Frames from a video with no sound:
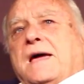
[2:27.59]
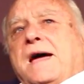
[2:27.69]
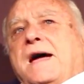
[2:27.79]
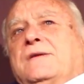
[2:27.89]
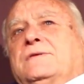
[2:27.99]

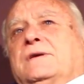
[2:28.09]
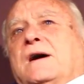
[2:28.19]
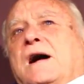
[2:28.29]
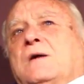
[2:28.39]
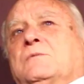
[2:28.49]
And
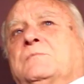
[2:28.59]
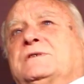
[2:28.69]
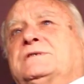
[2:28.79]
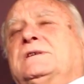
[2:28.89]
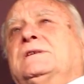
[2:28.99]
I would be
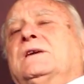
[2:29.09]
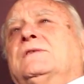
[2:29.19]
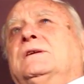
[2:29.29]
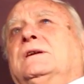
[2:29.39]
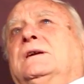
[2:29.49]
sitting there
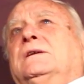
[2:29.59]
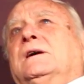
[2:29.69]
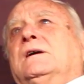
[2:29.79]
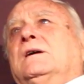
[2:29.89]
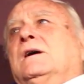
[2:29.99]
thinking,
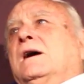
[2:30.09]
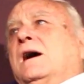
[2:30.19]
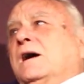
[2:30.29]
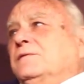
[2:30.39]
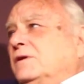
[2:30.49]
now,
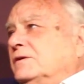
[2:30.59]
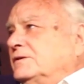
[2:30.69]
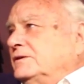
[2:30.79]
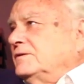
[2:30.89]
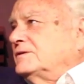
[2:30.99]
I've got
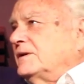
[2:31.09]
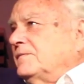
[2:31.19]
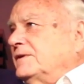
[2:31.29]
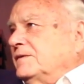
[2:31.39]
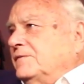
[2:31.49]
to do
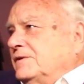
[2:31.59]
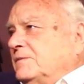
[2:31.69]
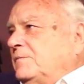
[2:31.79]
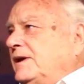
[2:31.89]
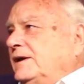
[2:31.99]
something for
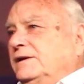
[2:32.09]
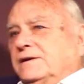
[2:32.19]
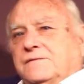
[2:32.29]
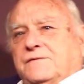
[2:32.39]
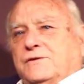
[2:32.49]
the planet
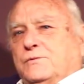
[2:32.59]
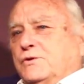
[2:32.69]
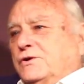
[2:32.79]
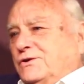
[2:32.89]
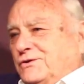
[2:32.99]
and for the
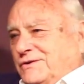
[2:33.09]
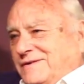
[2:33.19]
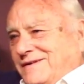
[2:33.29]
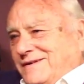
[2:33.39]
world.